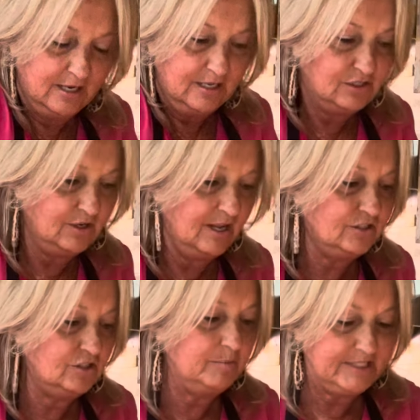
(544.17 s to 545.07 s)
So now
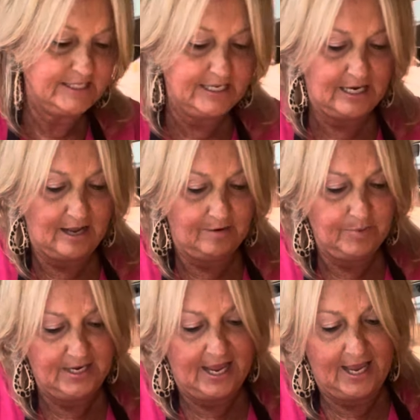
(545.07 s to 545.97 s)
as you've been seeing, I've
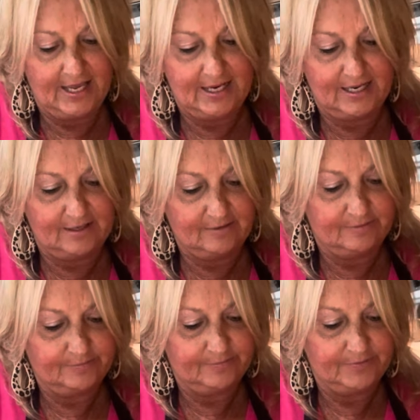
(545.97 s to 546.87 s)
been adding,
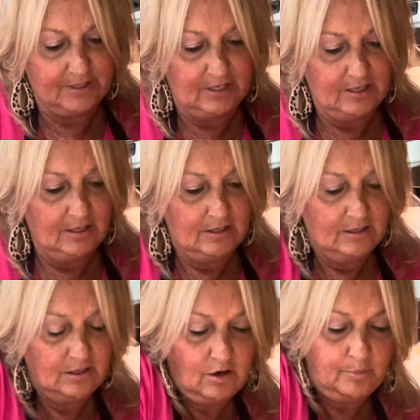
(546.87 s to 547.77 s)

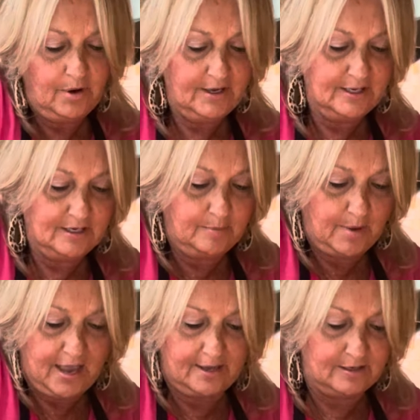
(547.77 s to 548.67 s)
you know, I probably end up
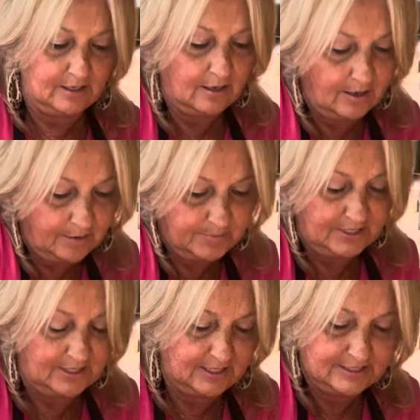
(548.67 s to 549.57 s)
adding a cup
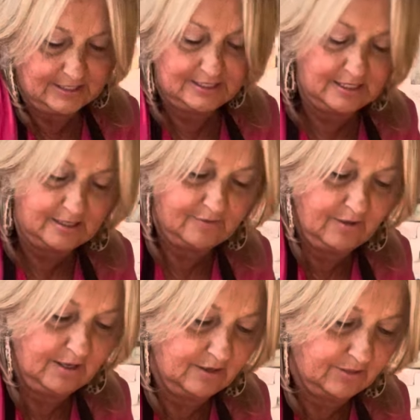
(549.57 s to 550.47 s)
to this instead of
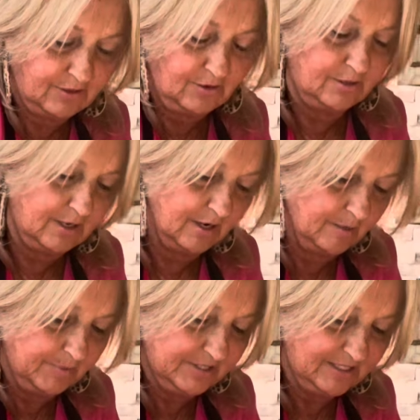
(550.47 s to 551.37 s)
like a third
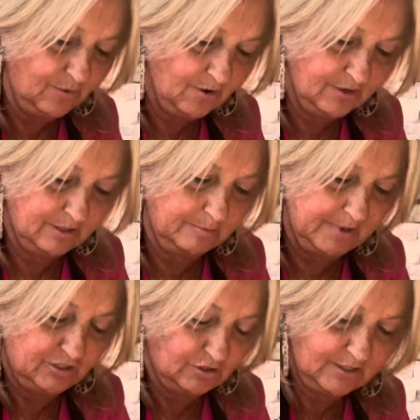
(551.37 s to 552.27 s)
cup. It's so hard to
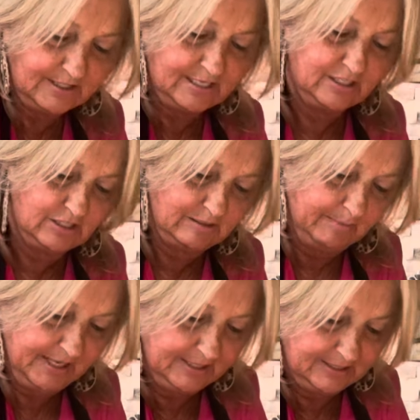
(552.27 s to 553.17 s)
measure because I just
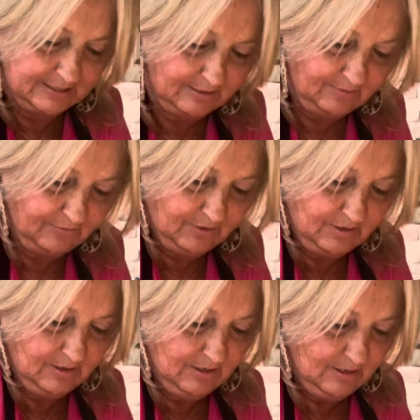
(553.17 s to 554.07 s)
make stuff.
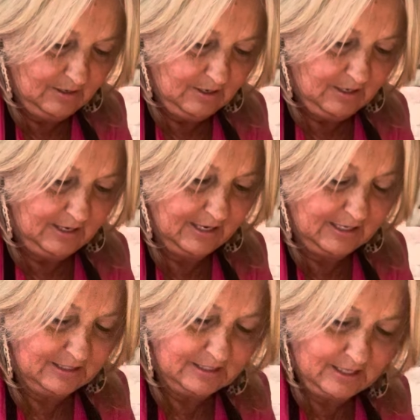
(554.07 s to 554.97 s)
And I
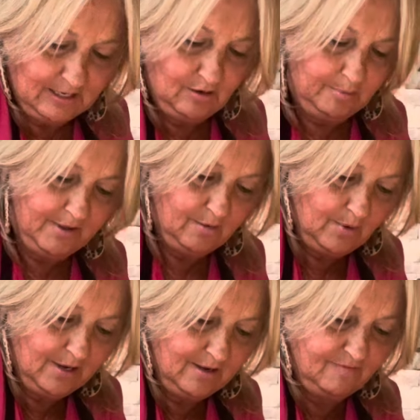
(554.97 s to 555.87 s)
can tell by the
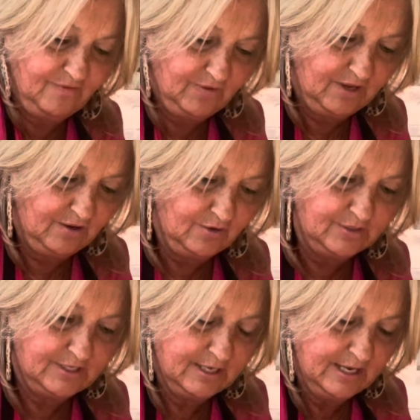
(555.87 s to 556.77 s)
way it
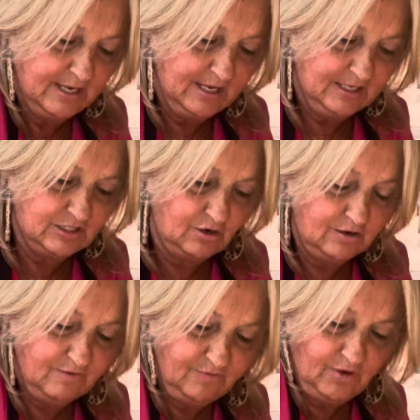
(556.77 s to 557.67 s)
feels. It's
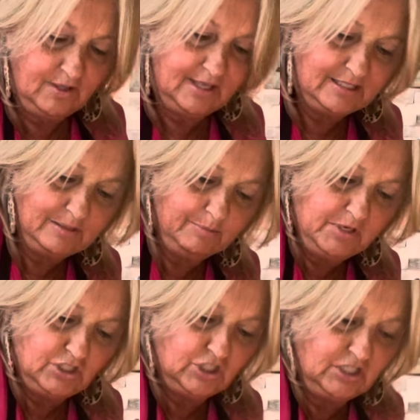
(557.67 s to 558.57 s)
starting to feel less
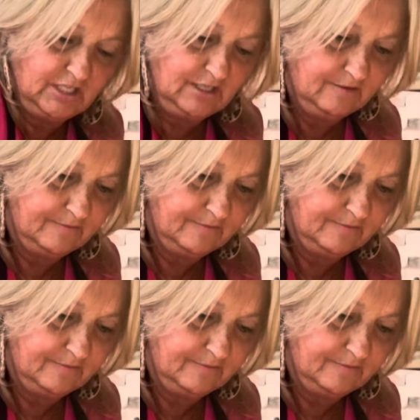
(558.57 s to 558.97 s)
mushy.